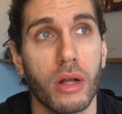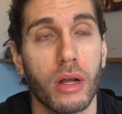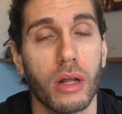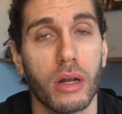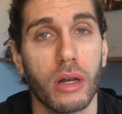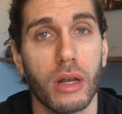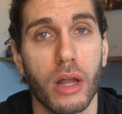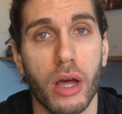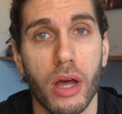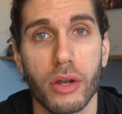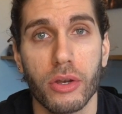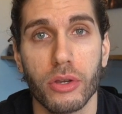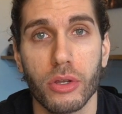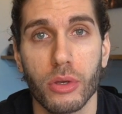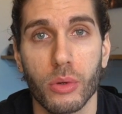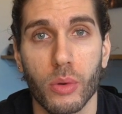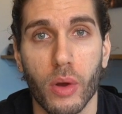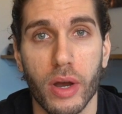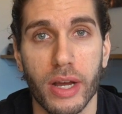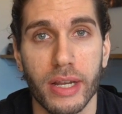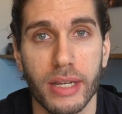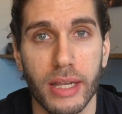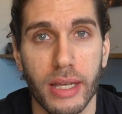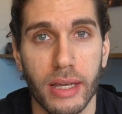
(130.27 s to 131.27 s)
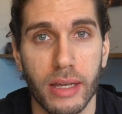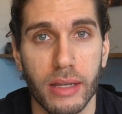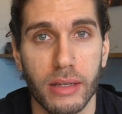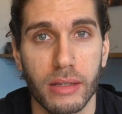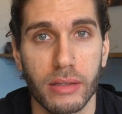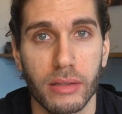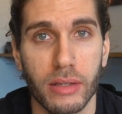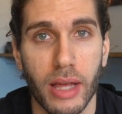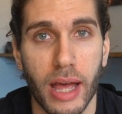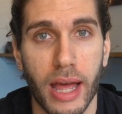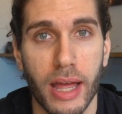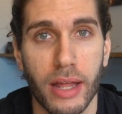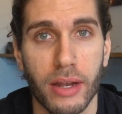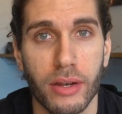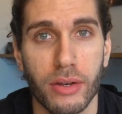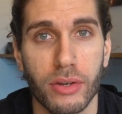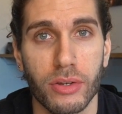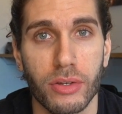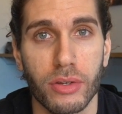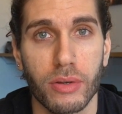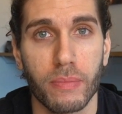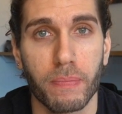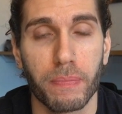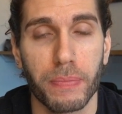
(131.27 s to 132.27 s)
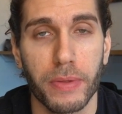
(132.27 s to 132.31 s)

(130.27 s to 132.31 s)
learn new ideas and